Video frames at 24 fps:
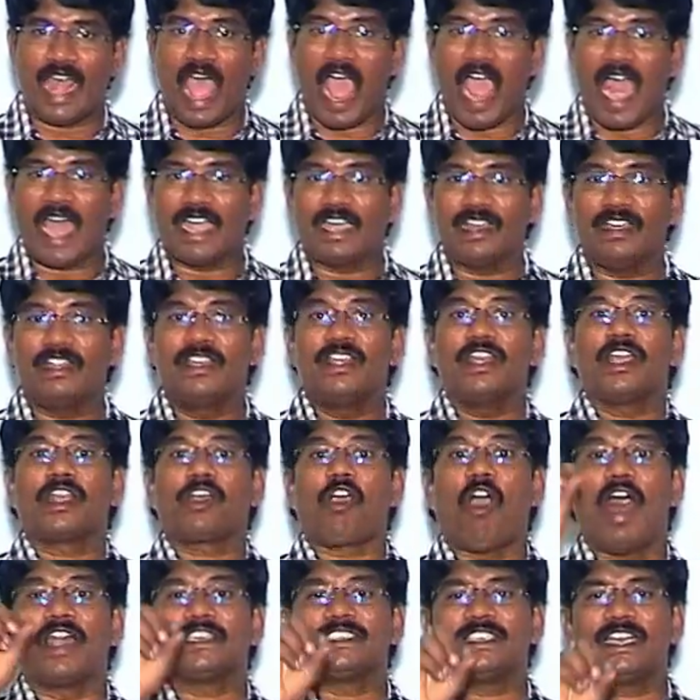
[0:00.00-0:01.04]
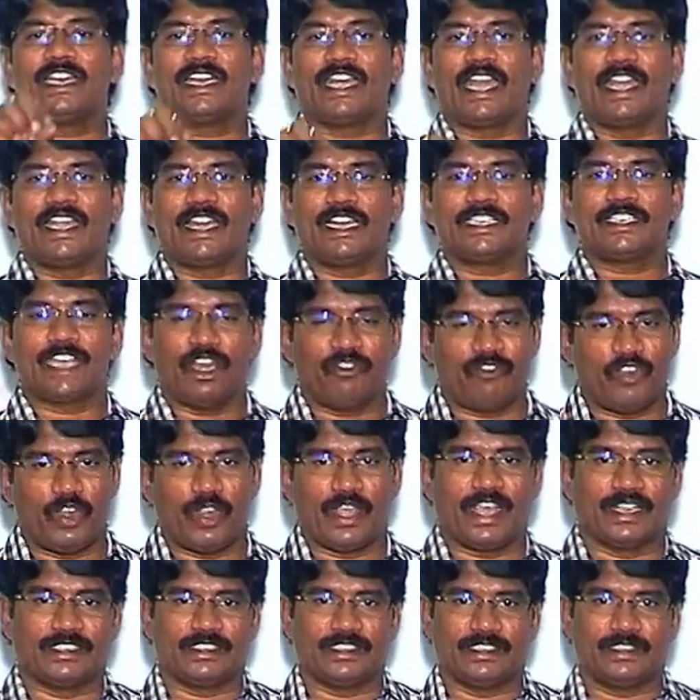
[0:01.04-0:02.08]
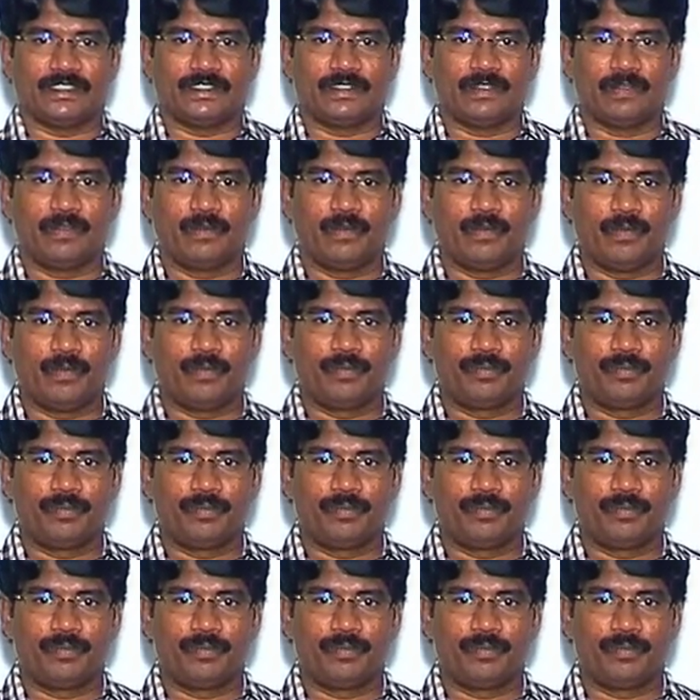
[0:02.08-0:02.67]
Then add concentrated sulfuric acid.